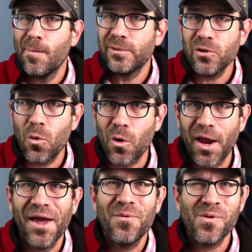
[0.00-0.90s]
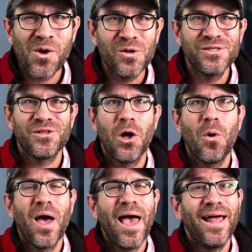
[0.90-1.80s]
But don't worry, we'll go
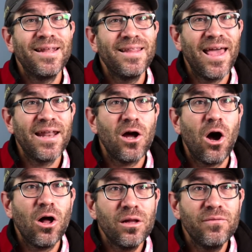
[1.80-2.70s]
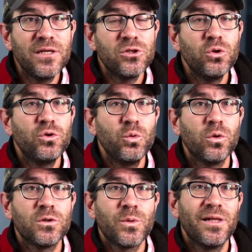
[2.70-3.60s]
slow, and in the end, all of these new
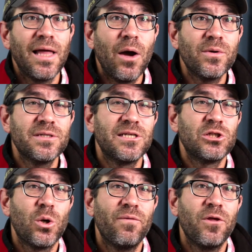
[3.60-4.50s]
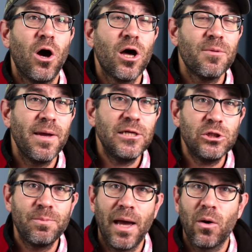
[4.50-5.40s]
tools will allow us to show off the
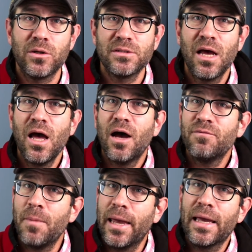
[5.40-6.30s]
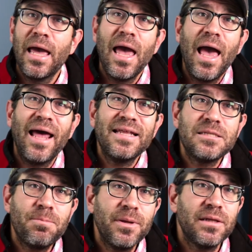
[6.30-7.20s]
automation powers of Make and
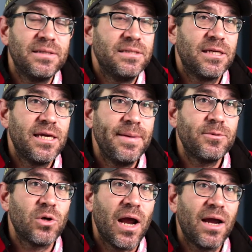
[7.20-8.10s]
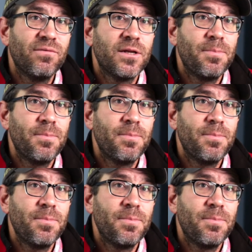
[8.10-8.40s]
its ability to keep track of the